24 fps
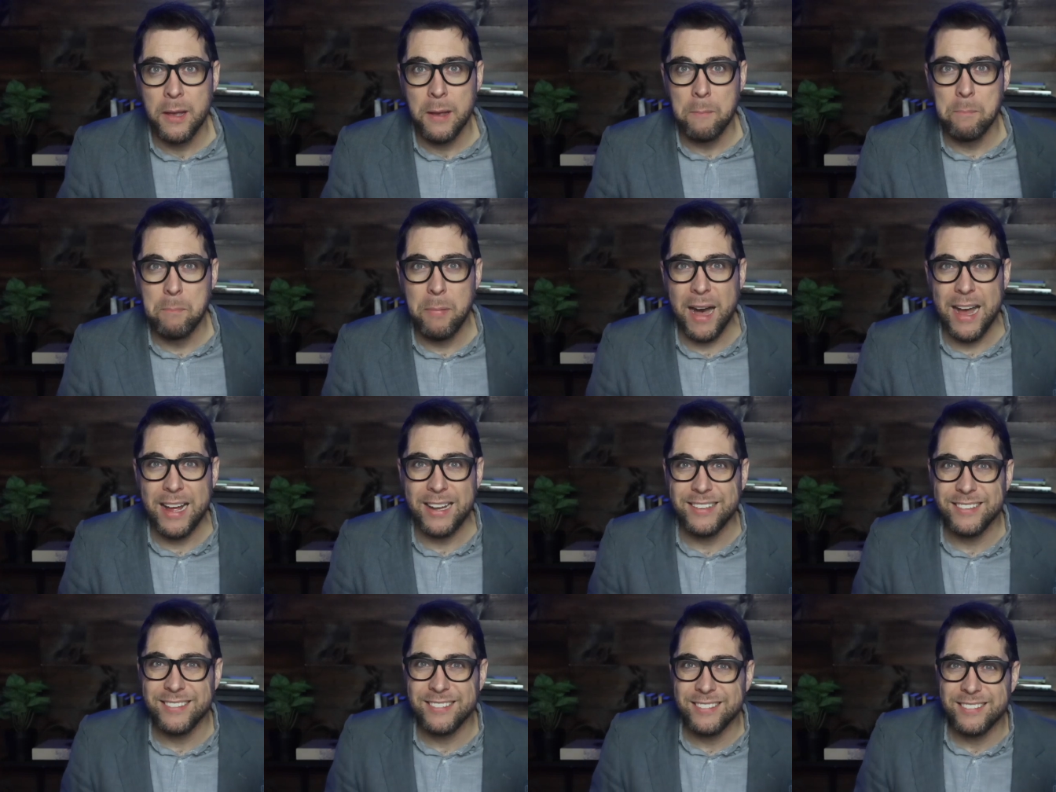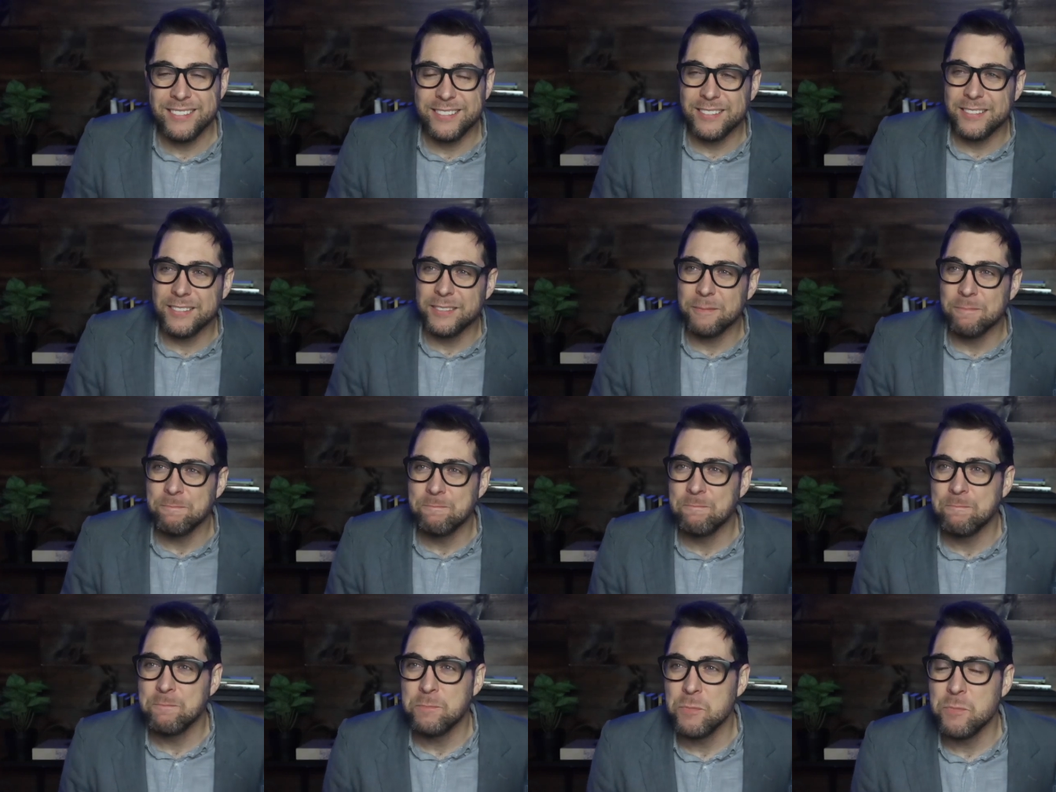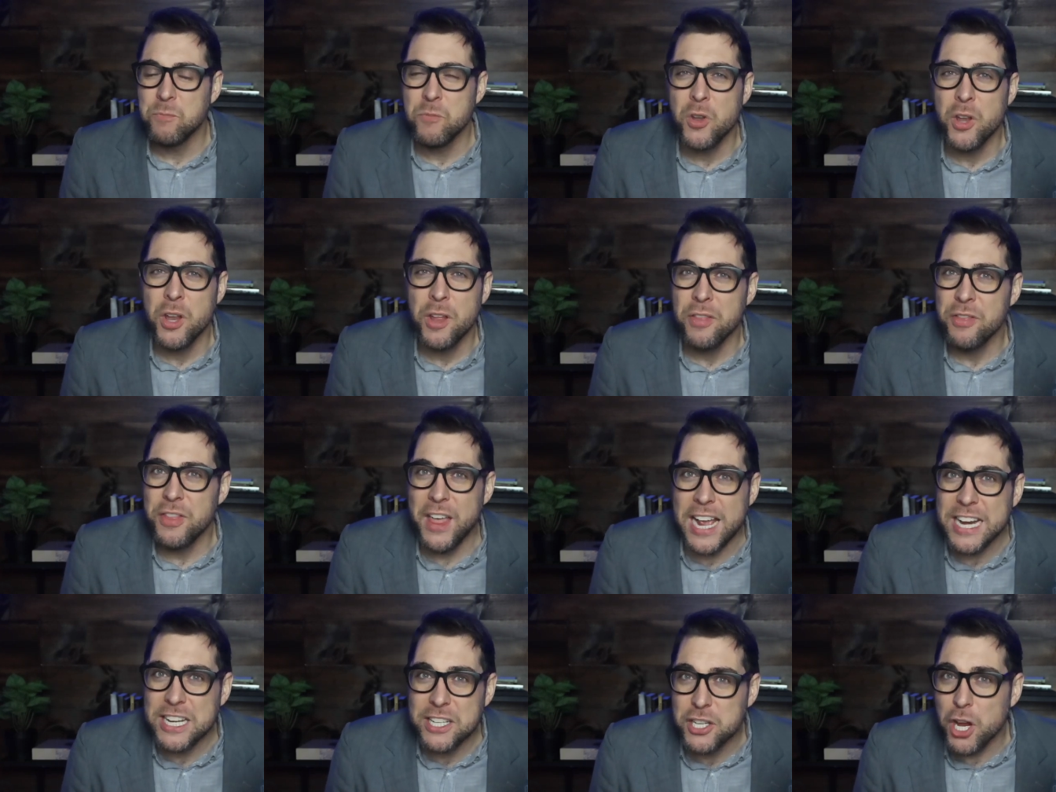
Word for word: But they